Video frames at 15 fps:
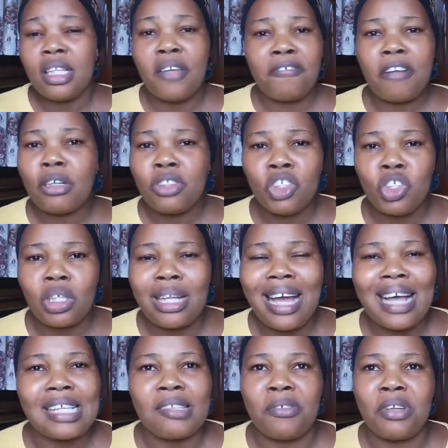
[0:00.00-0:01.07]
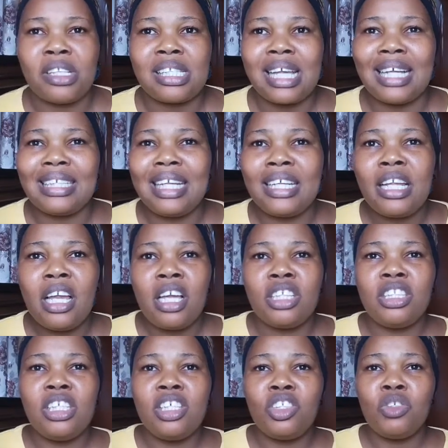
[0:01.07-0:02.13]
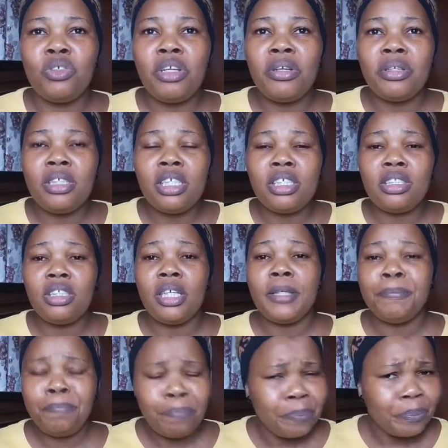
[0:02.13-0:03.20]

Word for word: they found each other as friends, and then the the the, the,